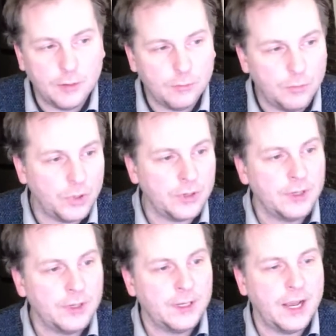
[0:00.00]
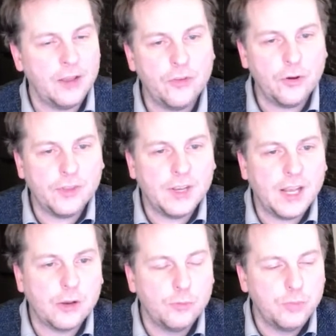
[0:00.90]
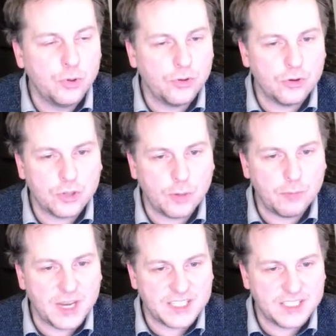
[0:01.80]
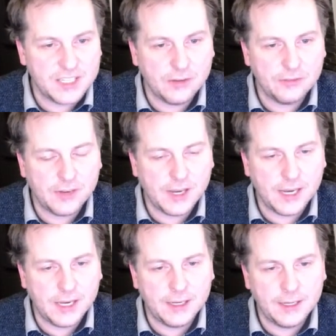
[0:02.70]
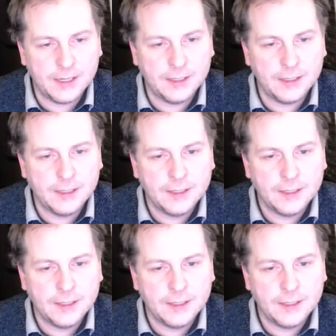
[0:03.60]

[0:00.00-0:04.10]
But I thought that I could put those up myself, and